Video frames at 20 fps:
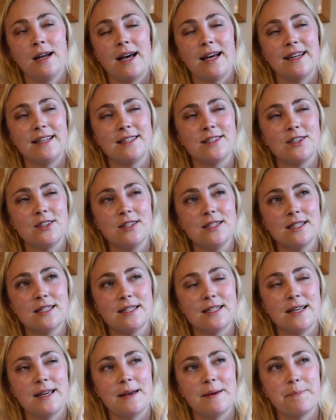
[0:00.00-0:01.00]
and it's
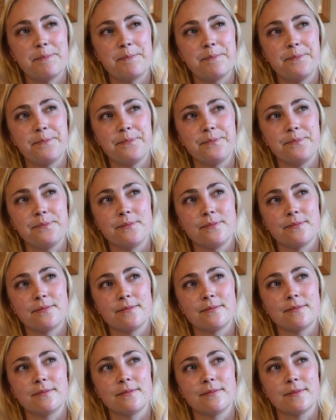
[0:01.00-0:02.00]
just yeah,
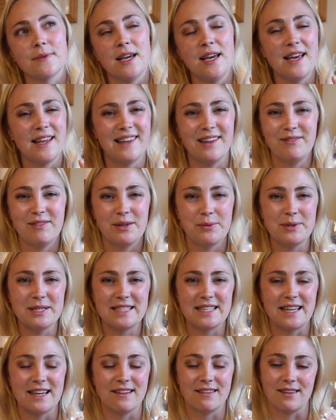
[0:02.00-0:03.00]
a lovely
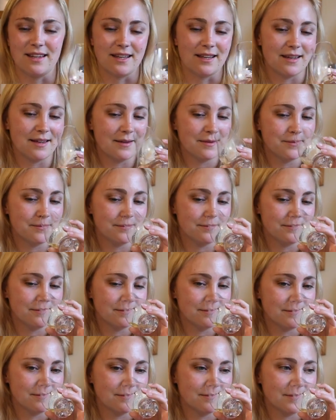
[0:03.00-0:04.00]
whiskey, I think.
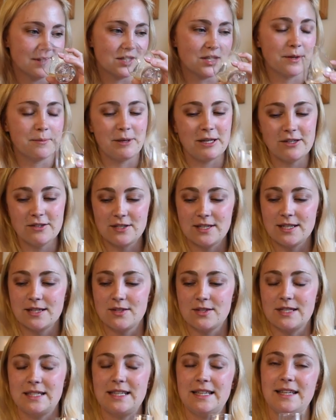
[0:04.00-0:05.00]
It's going to be interesting
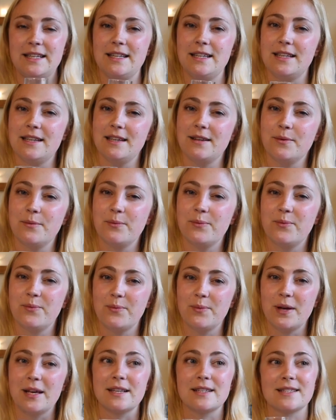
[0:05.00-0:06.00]
to see
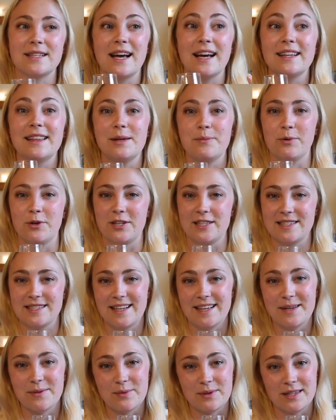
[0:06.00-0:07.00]
exactly what it's
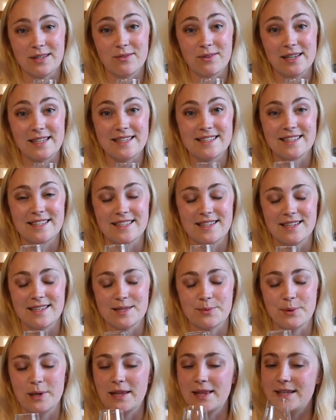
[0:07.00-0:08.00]
like when they release it
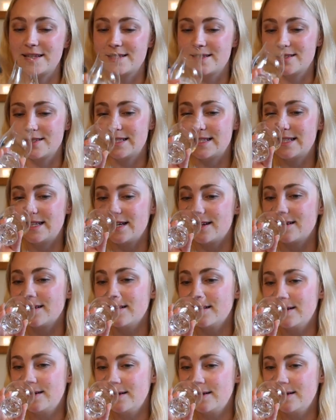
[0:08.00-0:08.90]
as well later this year.